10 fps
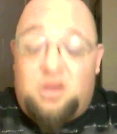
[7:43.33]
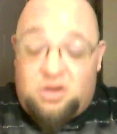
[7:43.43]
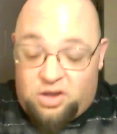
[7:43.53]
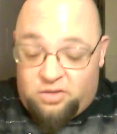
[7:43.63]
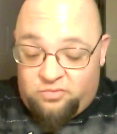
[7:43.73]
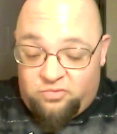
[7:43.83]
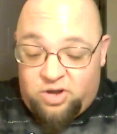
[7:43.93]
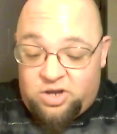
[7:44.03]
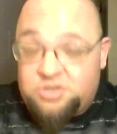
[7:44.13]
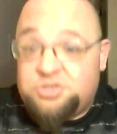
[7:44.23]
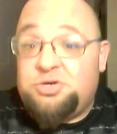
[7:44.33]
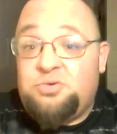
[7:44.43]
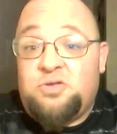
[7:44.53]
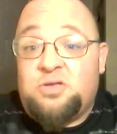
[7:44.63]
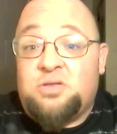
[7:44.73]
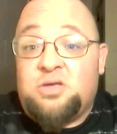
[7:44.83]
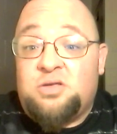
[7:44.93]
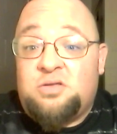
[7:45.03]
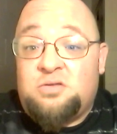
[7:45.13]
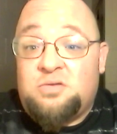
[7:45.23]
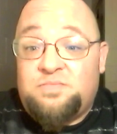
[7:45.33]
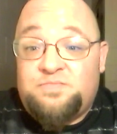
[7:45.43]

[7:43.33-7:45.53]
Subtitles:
not regretting choosing this.